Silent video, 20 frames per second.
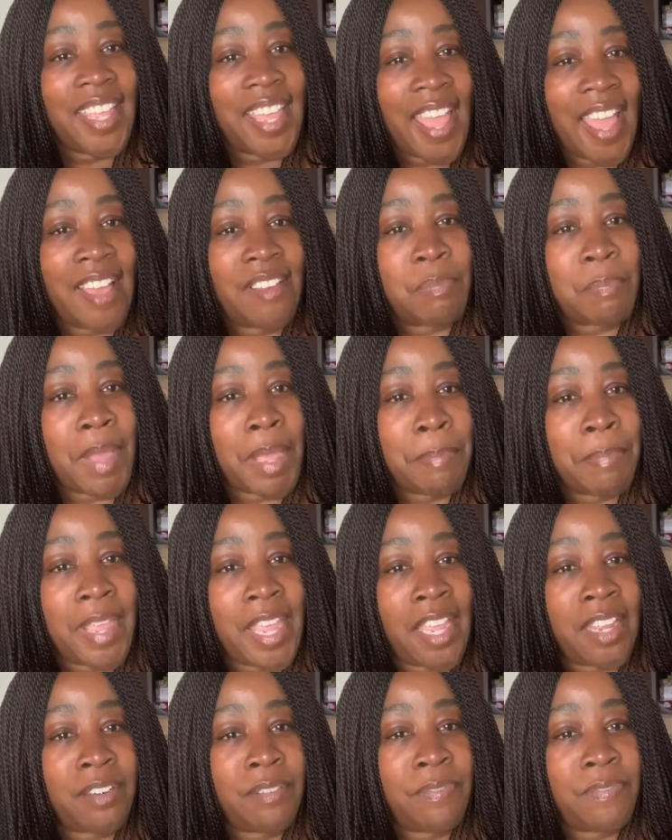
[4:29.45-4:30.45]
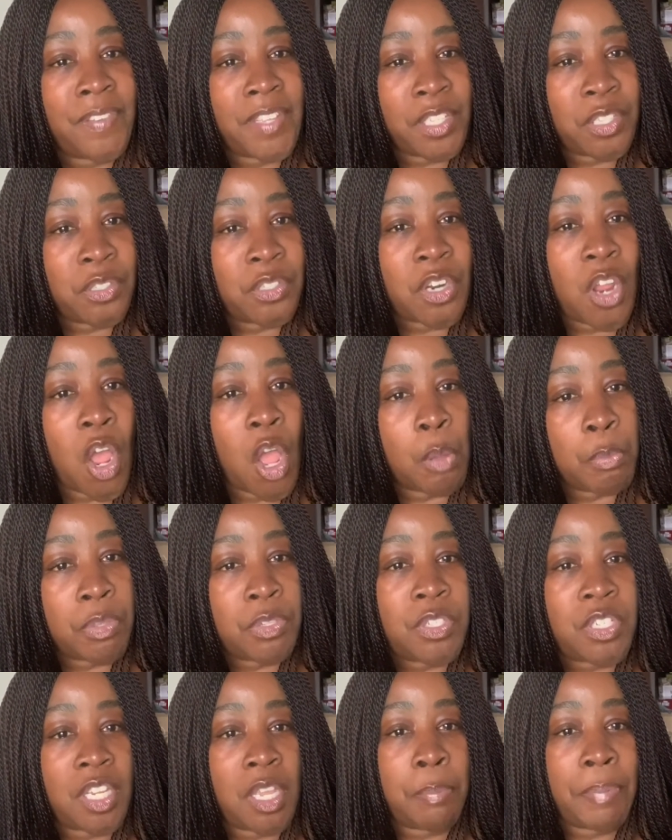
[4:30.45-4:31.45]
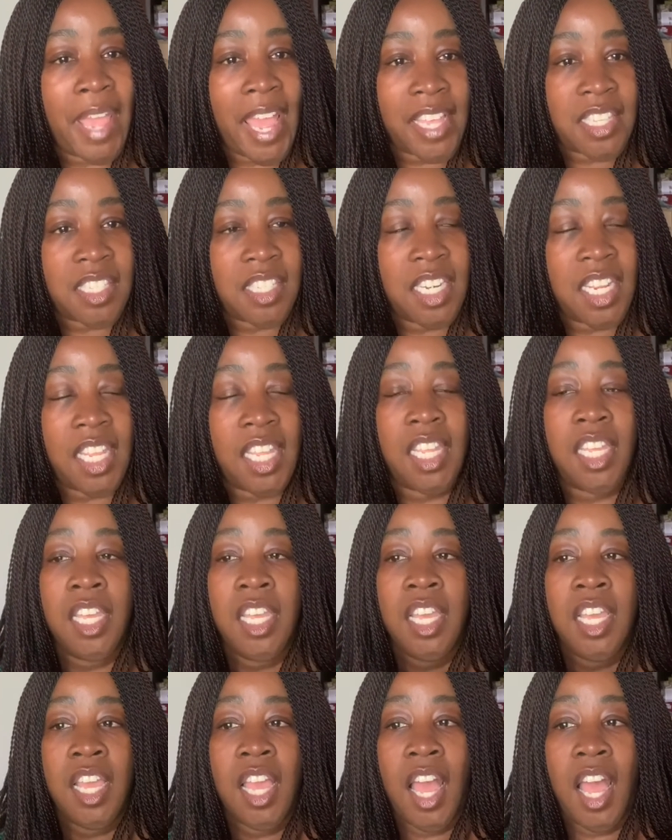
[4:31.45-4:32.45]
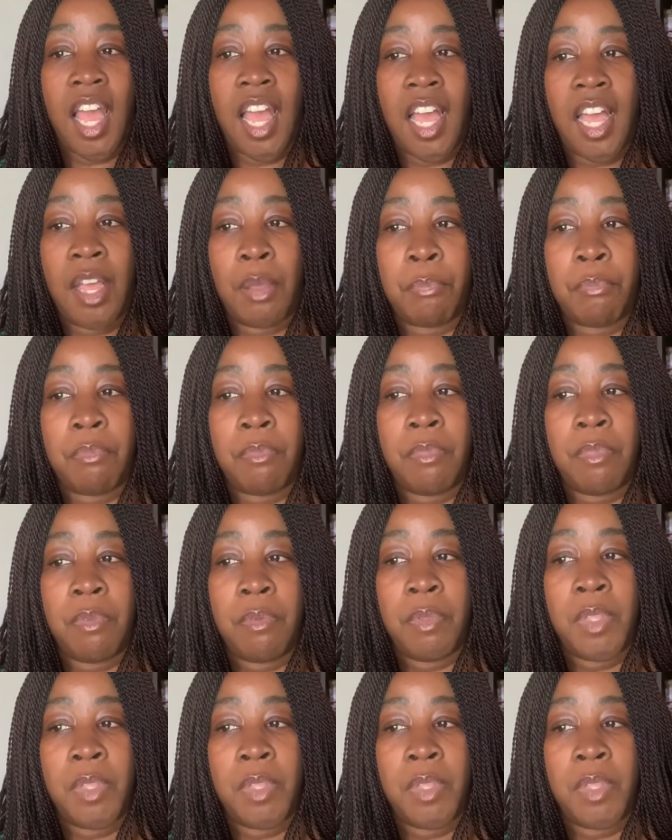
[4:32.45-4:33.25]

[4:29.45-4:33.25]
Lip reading: have my band filled almost to capacity, and